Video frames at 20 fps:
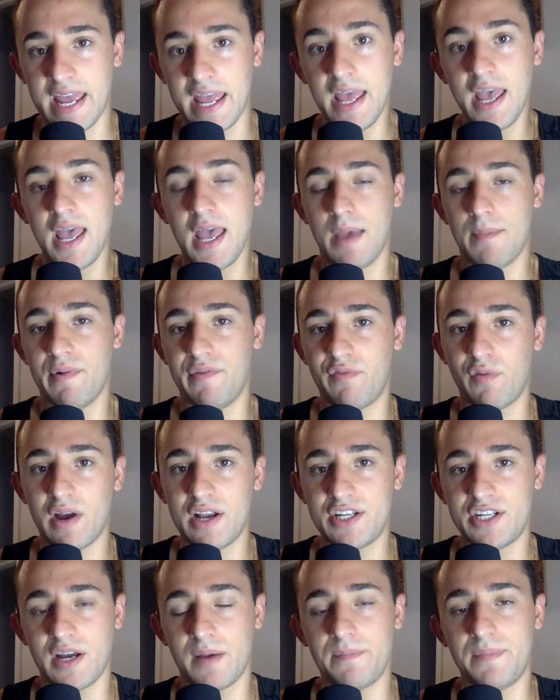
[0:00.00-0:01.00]
And before I
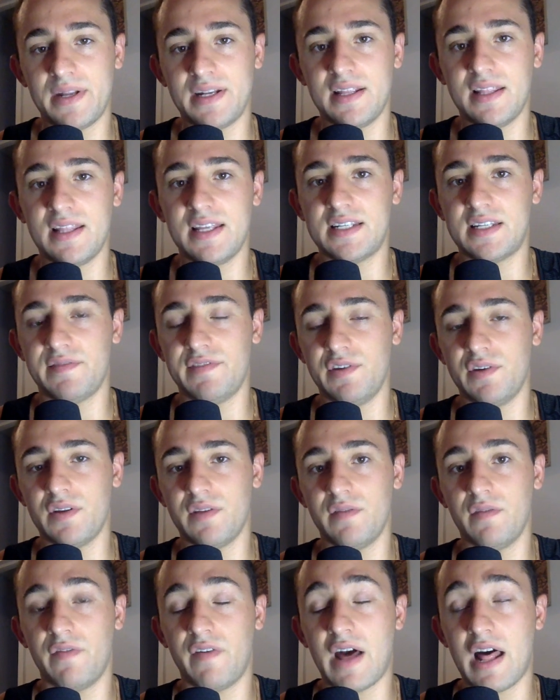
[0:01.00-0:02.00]
jump into this, if you
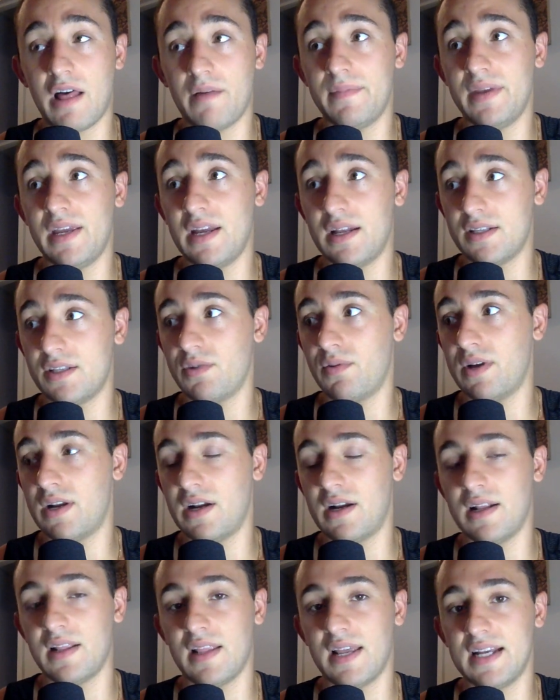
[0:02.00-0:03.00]
could follow me on Twitter
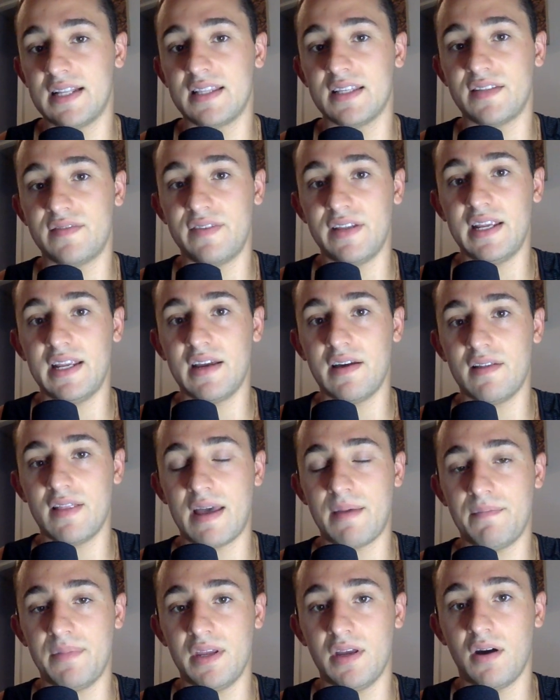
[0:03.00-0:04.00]
and like this video,
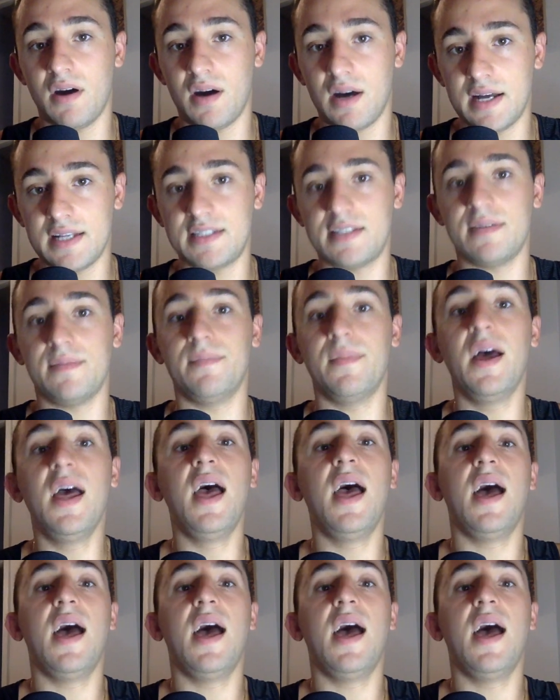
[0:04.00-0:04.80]
that'd be awesome.